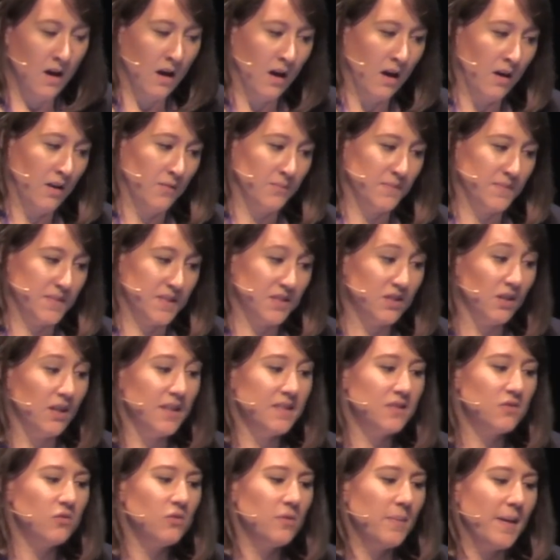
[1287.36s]
So
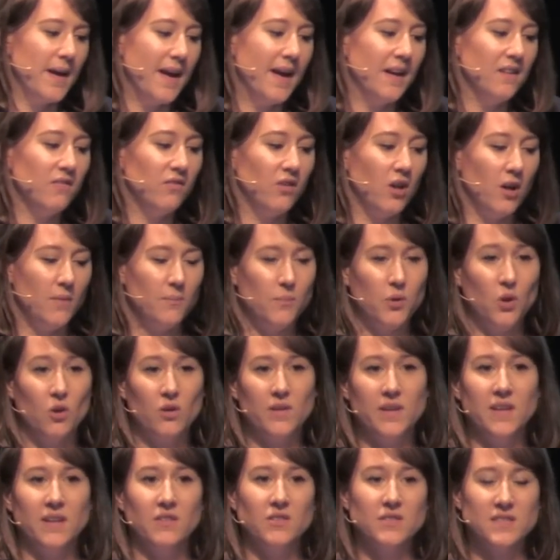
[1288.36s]
let's talk about head-of-line
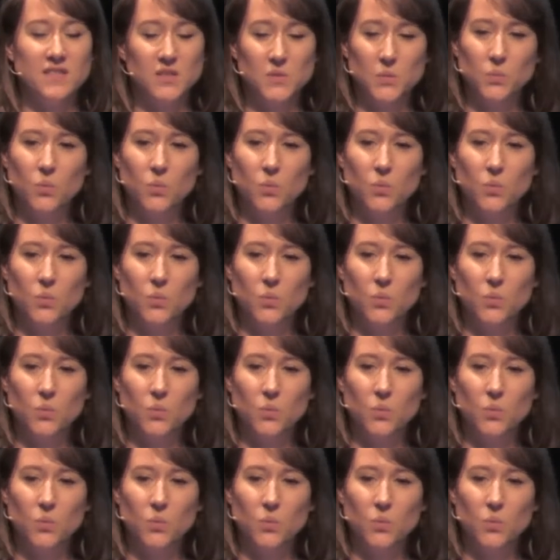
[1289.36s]
blocking, because this